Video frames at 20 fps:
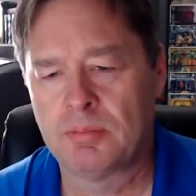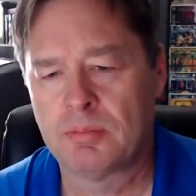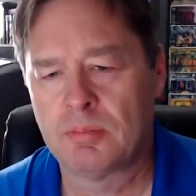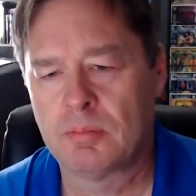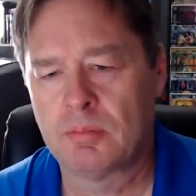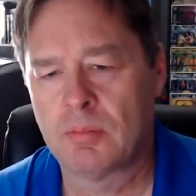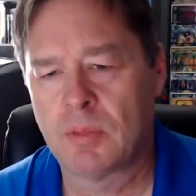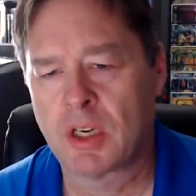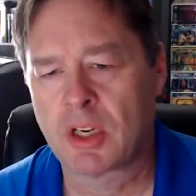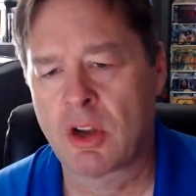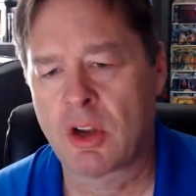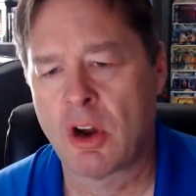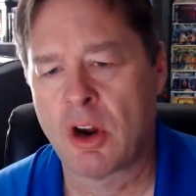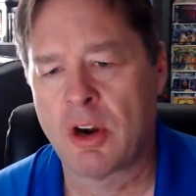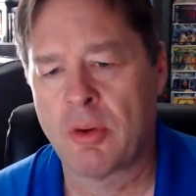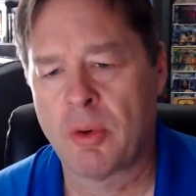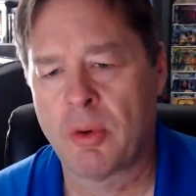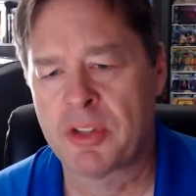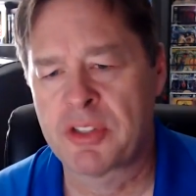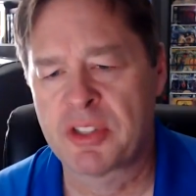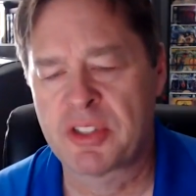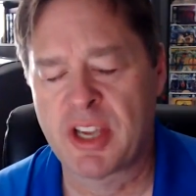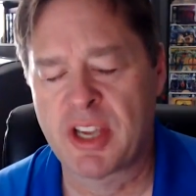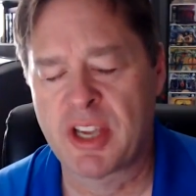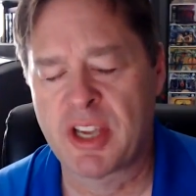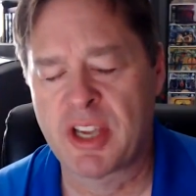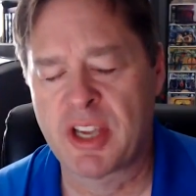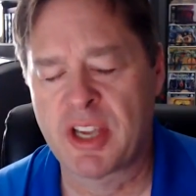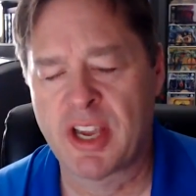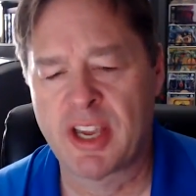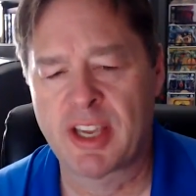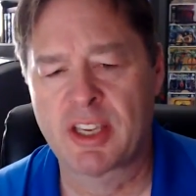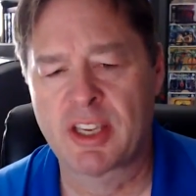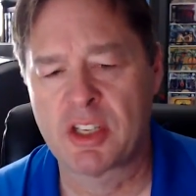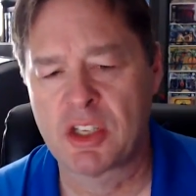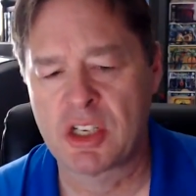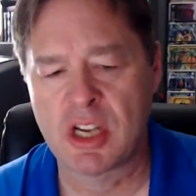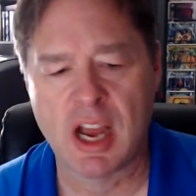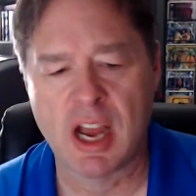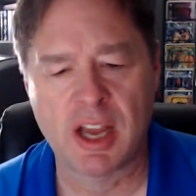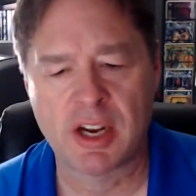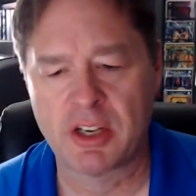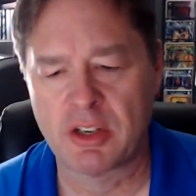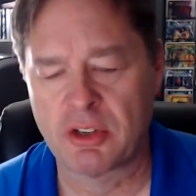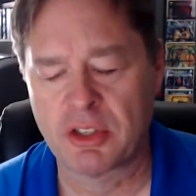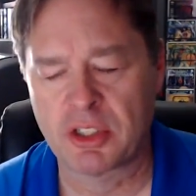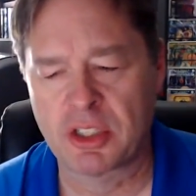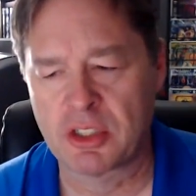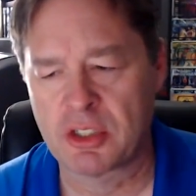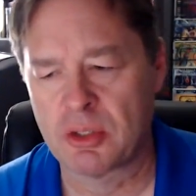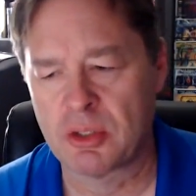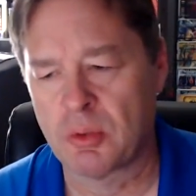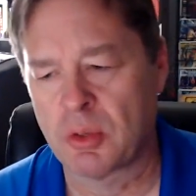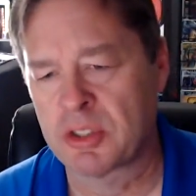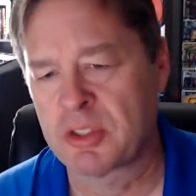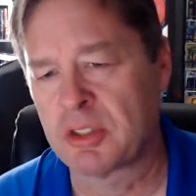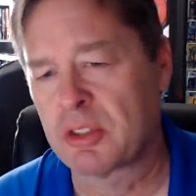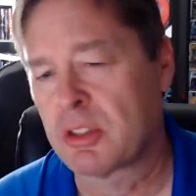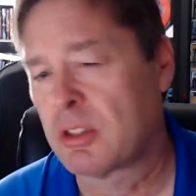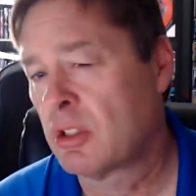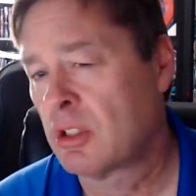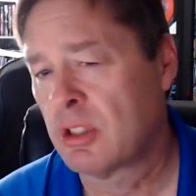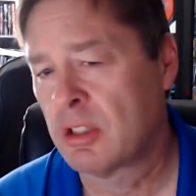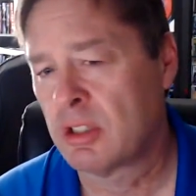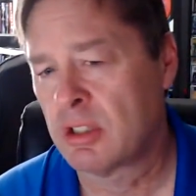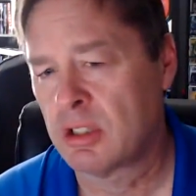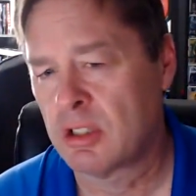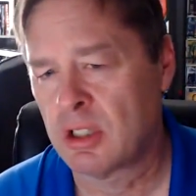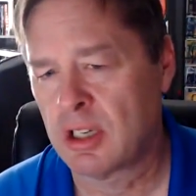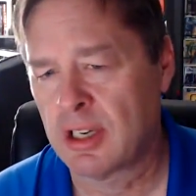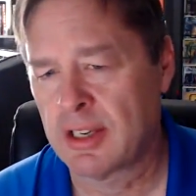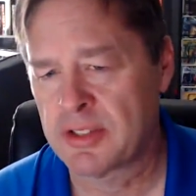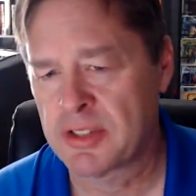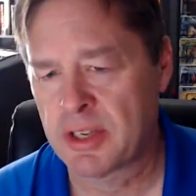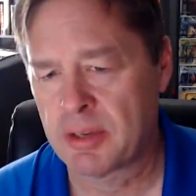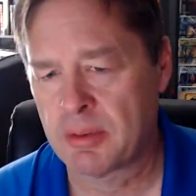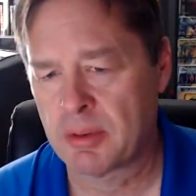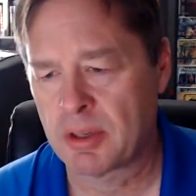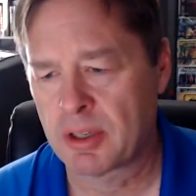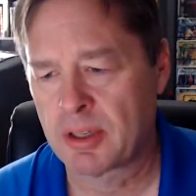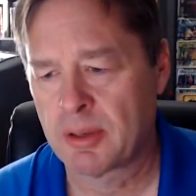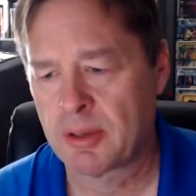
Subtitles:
once a tank is shot, it only can shoot once a turn, or how's that work?